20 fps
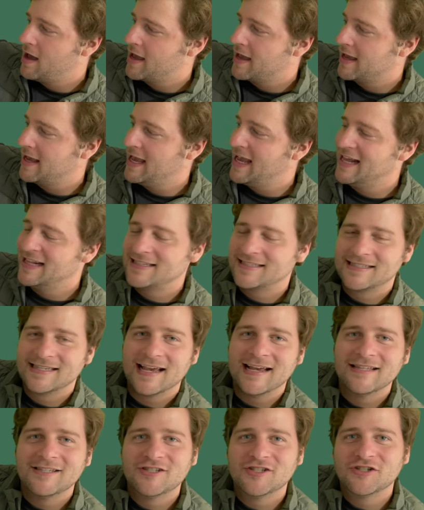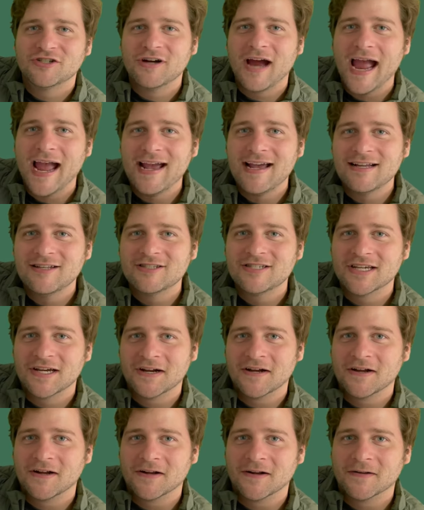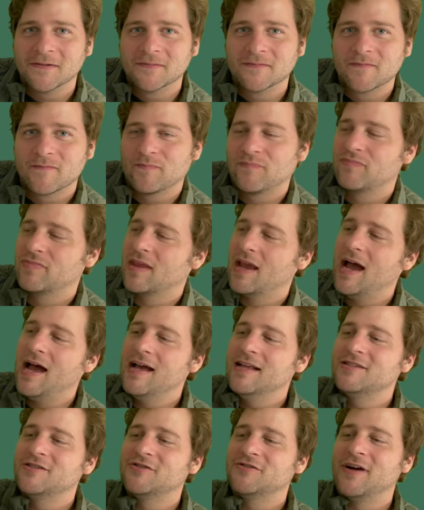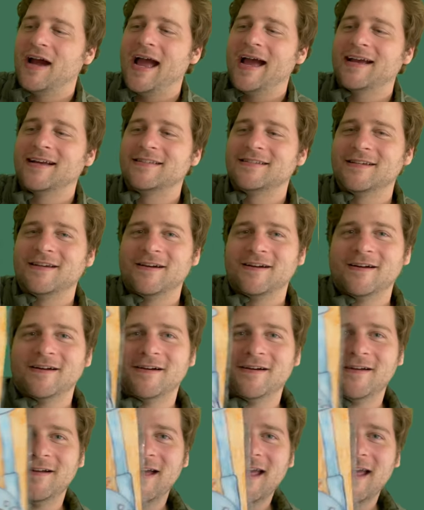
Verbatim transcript: It's a tractor. A tractor.